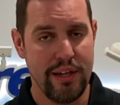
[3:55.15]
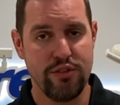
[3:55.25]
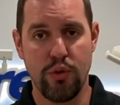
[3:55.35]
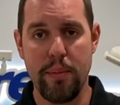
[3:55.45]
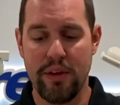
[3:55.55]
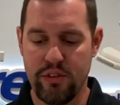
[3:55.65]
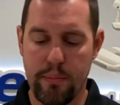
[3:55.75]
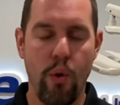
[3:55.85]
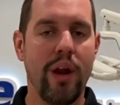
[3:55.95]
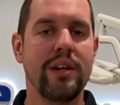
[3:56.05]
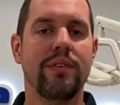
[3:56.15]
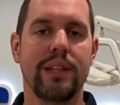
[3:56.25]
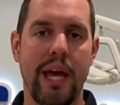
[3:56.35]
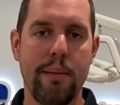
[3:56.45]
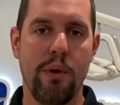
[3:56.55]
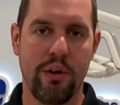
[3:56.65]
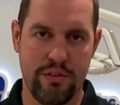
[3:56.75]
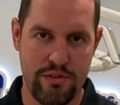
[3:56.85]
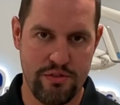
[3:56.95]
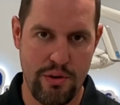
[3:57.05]
it's great because you can point out different
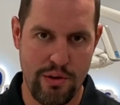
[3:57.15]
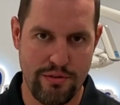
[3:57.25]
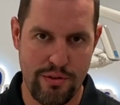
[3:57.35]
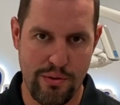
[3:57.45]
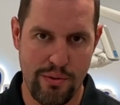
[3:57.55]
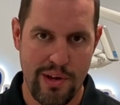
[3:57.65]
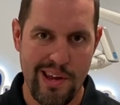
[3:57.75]
landmarks in the skull too.